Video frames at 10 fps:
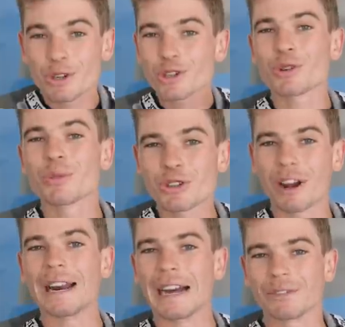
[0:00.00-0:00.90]
We just thought we'd
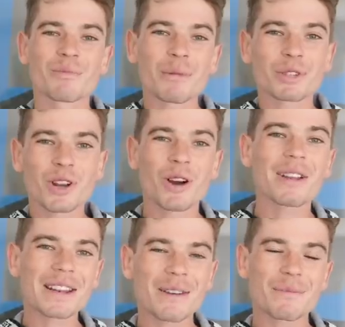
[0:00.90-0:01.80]
try it out. Remember to
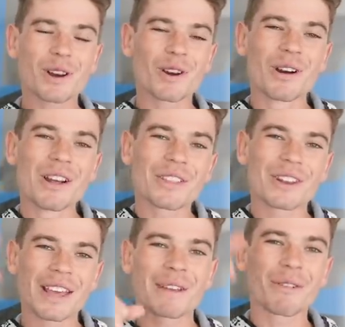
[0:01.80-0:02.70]
comment down below
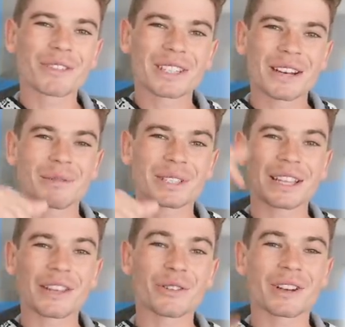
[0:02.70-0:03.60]
the name of a celebrity
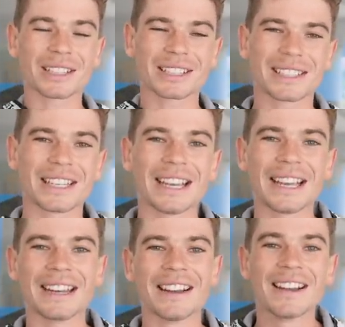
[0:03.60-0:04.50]
that you would like to see
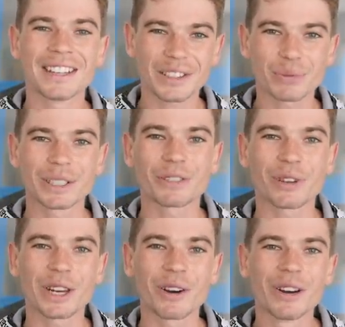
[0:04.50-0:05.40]
in next week's
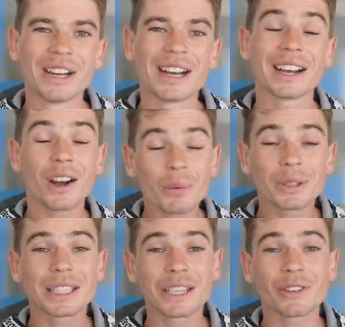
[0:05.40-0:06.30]
video. And I'll
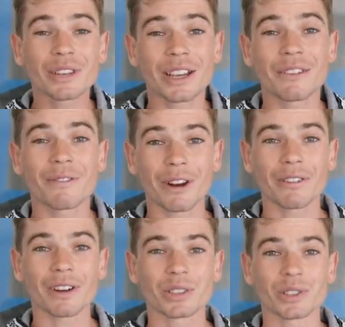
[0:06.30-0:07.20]
be seeing you again
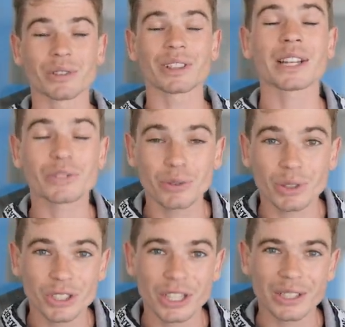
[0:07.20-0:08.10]
very, very soon. Thanks for
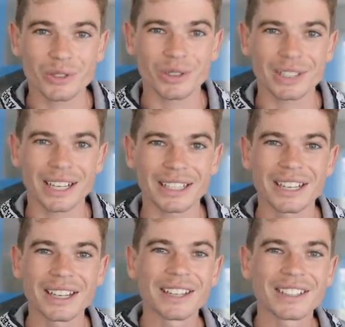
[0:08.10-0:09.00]
watching as always,
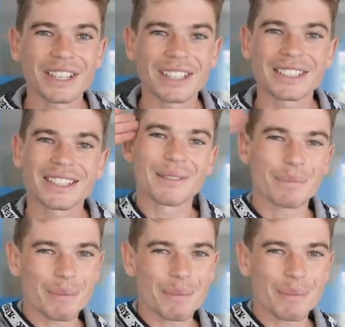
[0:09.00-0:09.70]
guys. Cheers and